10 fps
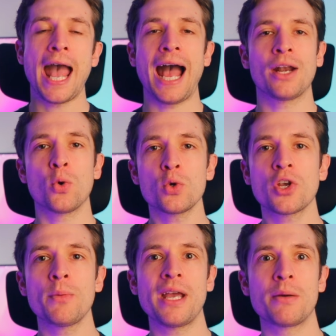and
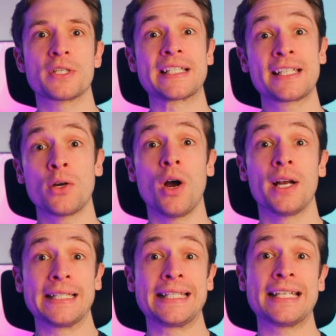also be able to still
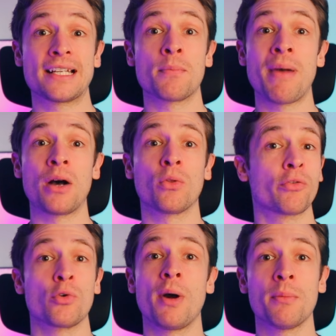earn a decent amount
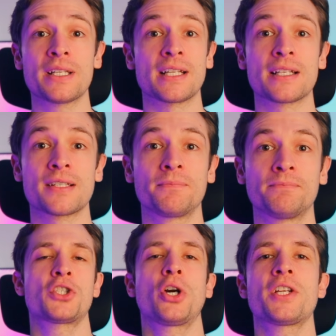through my business.
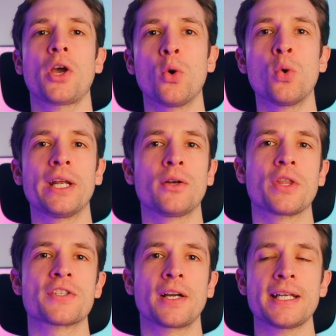If I tried to go all in on
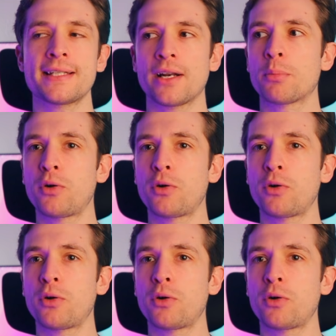the studies, then I